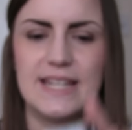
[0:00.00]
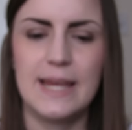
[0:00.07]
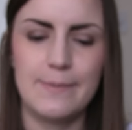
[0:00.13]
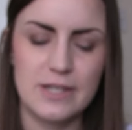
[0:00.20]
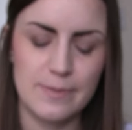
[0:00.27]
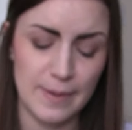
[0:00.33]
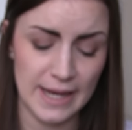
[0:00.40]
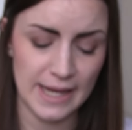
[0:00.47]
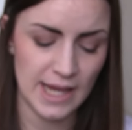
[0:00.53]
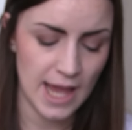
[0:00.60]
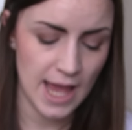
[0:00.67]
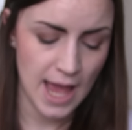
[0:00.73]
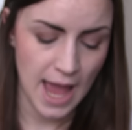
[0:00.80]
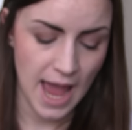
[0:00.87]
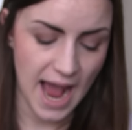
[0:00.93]
seem to be
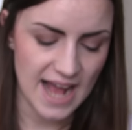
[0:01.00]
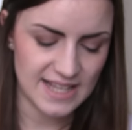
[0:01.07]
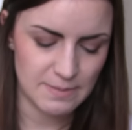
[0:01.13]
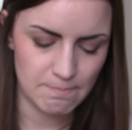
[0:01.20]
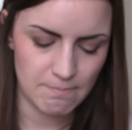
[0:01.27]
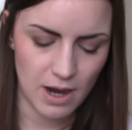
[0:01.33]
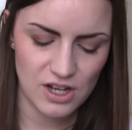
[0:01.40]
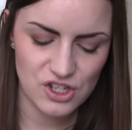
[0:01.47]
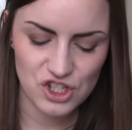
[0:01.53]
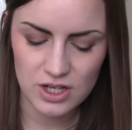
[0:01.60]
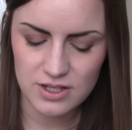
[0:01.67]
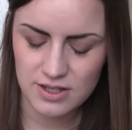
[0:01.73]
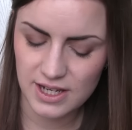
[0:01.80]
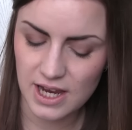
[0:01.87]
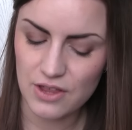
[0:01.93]
as
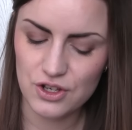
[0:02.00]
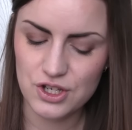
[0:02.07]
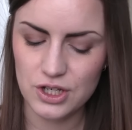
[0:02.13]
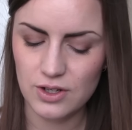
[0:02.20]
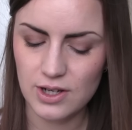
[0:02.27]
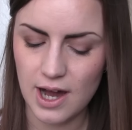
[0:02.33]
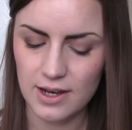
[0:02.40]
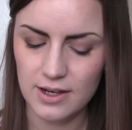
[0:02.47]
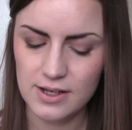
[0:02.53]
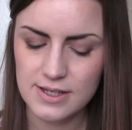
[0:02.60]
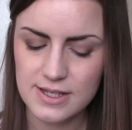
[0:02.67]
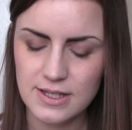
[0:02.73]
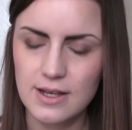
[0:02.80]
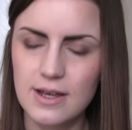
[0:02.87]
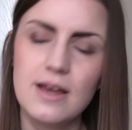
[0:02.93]
much as the other two
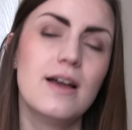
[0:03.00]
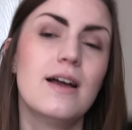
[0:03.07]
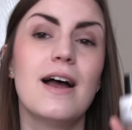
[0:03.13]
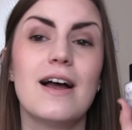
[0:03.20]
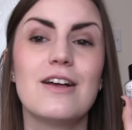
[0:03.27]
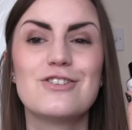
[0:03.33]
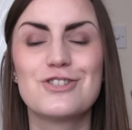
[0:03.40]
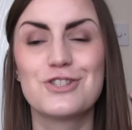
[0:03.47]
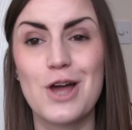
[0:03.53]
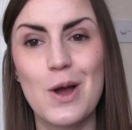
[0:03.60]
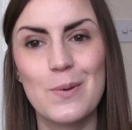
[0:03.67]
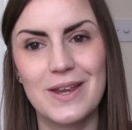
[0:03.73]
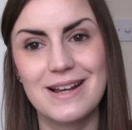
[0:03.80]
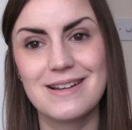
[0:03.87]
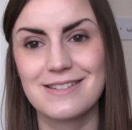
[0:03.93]
colours
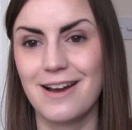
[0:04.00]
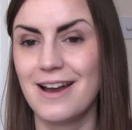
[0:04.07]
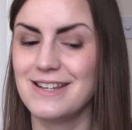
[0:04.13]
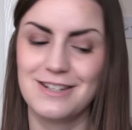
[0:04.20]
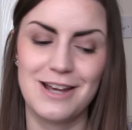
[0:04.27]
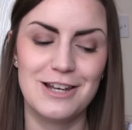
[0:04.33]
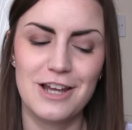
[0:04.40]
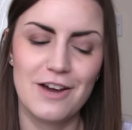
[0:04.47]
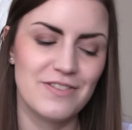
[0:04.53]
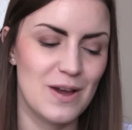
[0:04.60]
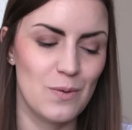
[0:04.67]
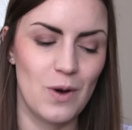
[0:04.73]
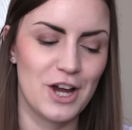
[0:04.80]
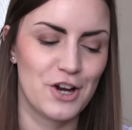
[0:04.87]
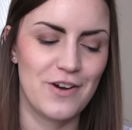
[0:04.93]
so excited. I love
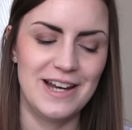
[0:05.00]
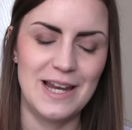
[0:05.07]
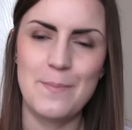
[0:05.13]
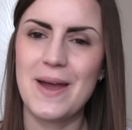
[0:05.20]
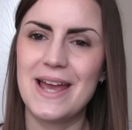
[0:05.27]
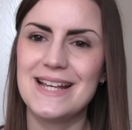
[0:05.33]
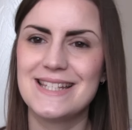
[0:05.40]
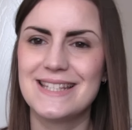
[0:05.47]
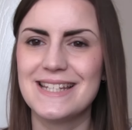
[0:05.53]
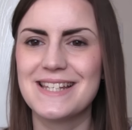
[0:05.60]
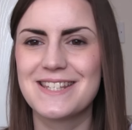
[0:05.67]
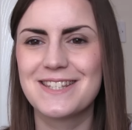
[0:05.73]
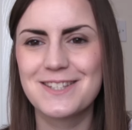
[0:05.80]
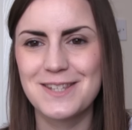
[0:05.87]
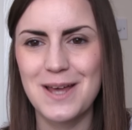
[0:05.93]
their white Crelly
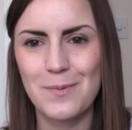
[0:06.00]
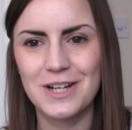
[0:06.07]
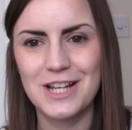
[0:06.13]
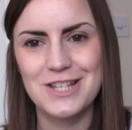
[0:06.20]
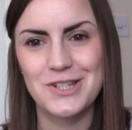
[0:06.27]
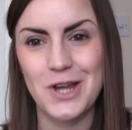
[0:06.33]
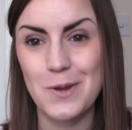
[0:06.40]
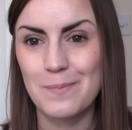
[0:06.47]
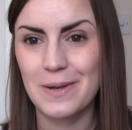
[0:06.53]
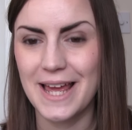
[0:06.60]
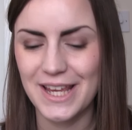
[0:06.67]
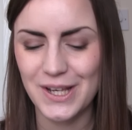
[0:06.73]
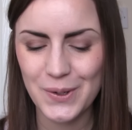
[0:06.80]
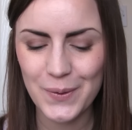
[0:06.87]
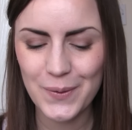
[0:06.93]
bases. So that one is Don't
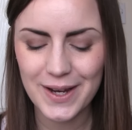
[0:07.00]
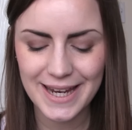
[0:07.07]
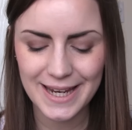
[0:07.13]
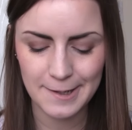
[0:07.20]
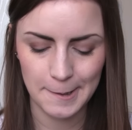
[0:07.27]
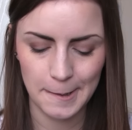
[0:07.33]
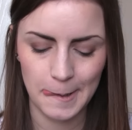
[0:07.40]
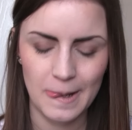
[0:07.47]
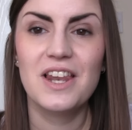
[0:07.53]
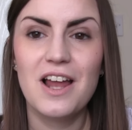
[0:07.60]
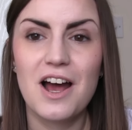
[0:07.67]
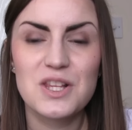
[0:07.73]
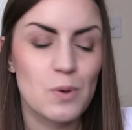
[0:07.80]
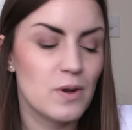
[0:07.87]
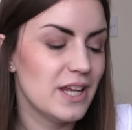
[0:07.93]
Play Coy. The
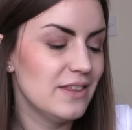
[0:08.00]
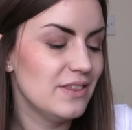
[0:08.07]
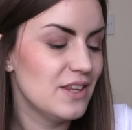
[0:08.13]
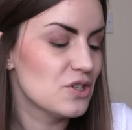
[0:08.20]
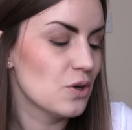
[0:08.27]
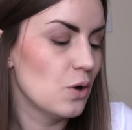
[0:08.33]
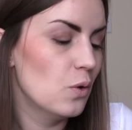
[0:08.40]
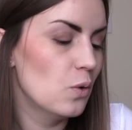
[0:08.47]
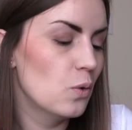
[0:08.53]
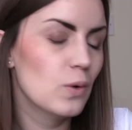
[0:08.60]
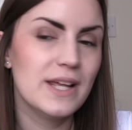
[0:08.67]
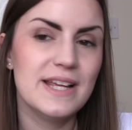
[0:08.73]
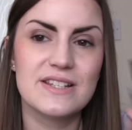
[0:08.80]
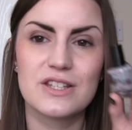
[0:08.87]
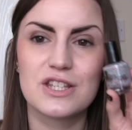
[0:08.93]
last one in this
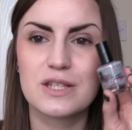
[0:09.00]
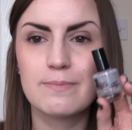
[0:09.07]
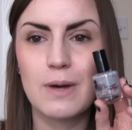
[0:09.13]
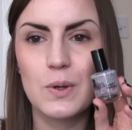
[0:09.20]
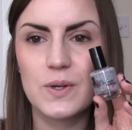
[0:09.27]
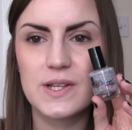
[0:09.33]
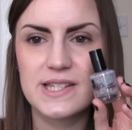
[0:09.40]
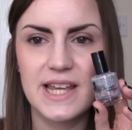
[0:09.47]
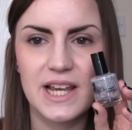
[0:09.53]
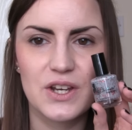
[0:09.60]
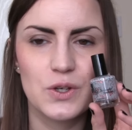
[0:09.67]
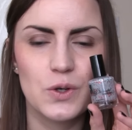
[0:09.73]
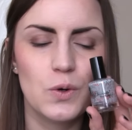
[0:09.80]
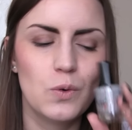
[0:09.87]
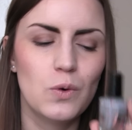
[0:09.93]
haul is Smoke
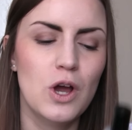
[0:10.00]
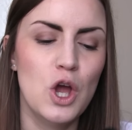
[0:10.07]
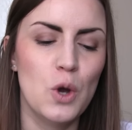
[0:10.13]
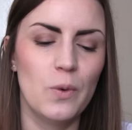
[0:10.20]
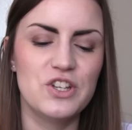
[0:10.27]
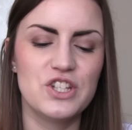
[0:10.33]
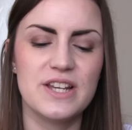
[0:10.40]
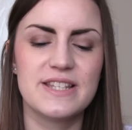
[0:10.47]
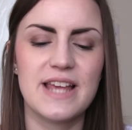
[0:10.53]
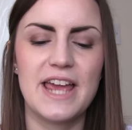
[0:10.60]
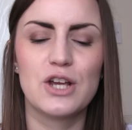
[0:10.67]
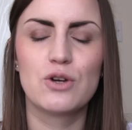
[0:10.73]
Signal, which is a